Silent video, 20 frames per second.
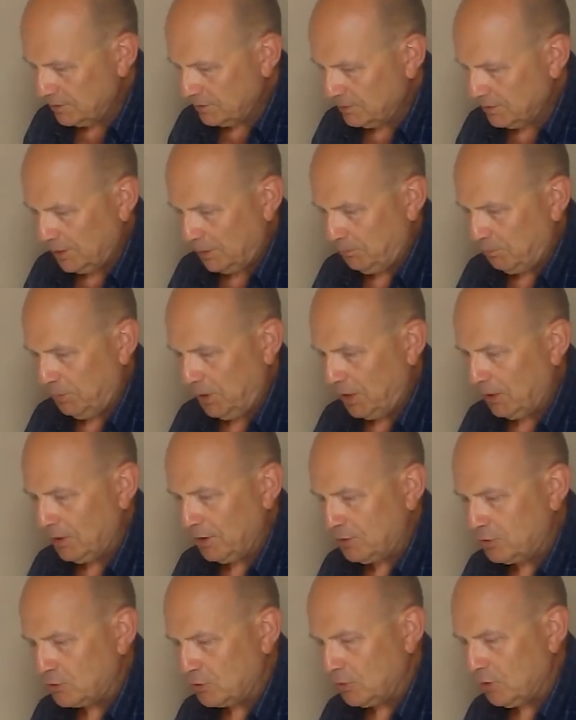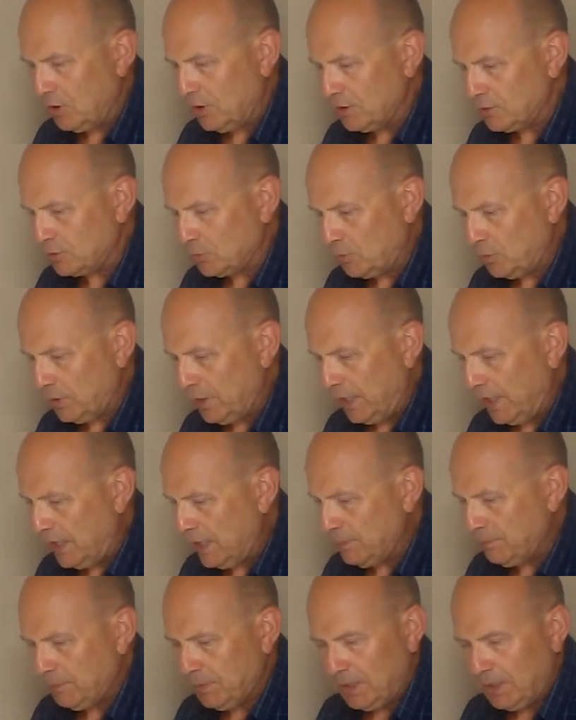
It barely draws 1 amp.